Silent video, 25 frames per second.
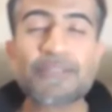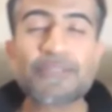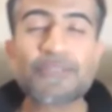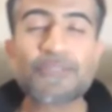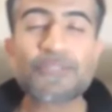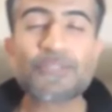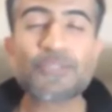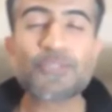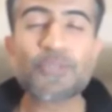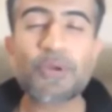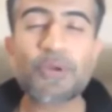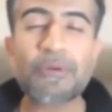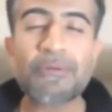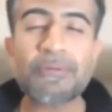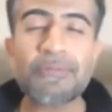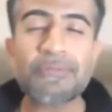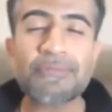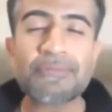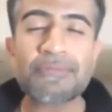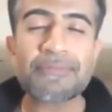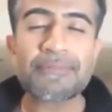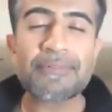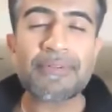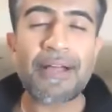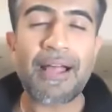So
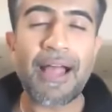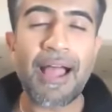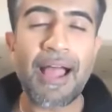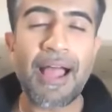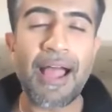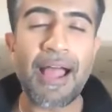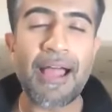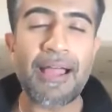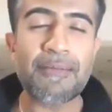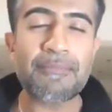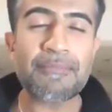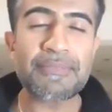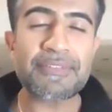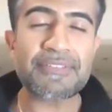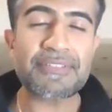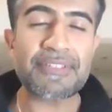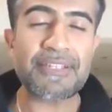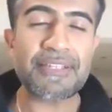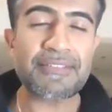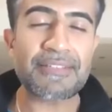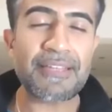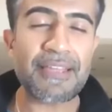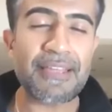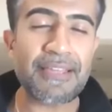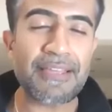I'm
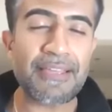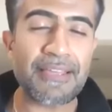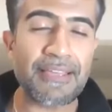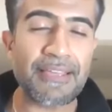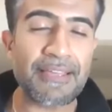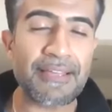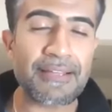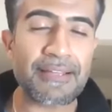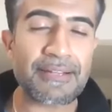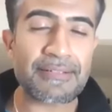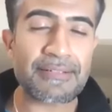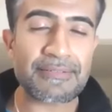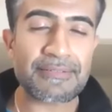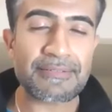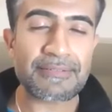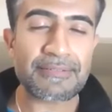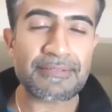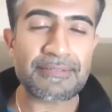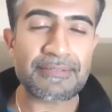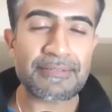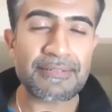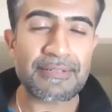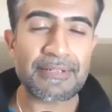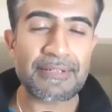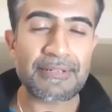sitting here.
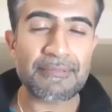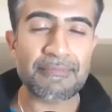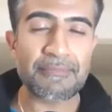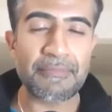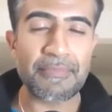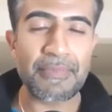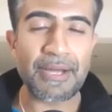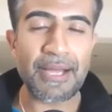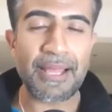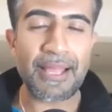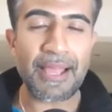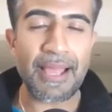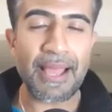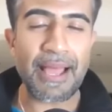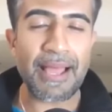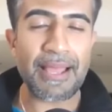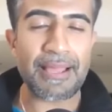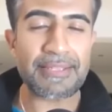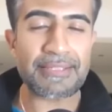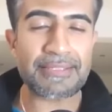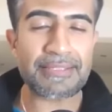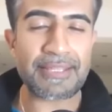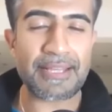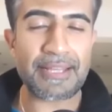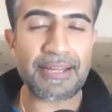My
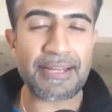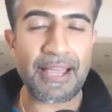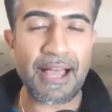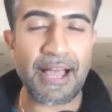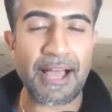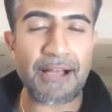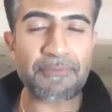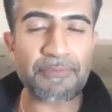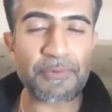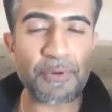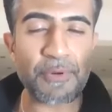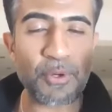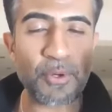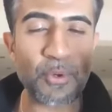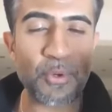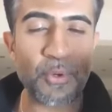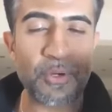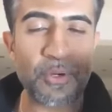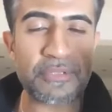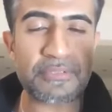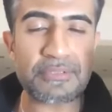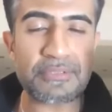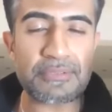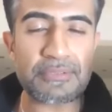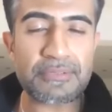eyes are half
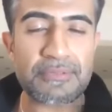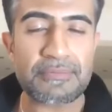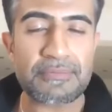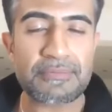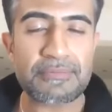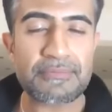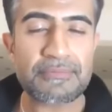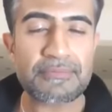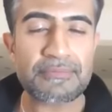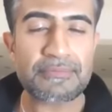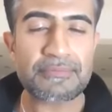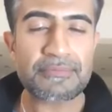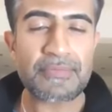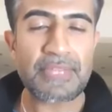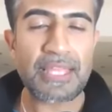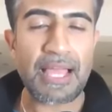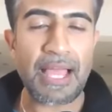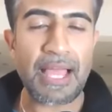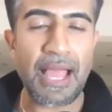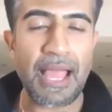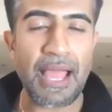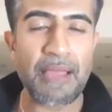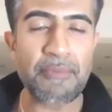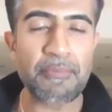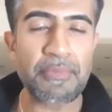closed.
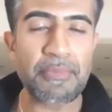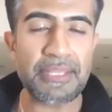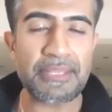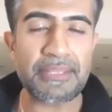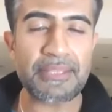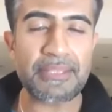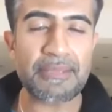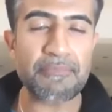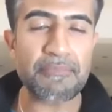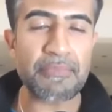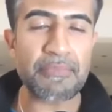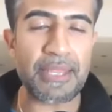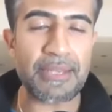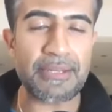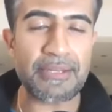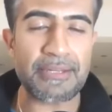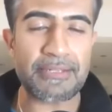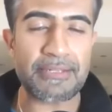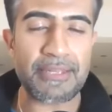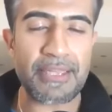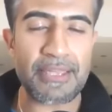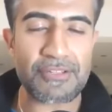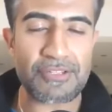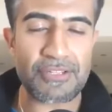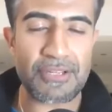I'm in the
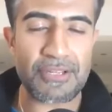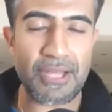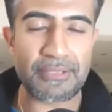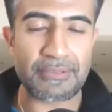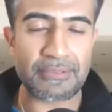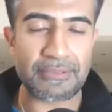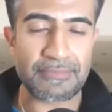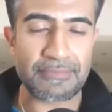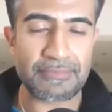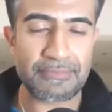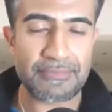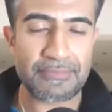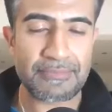meditation.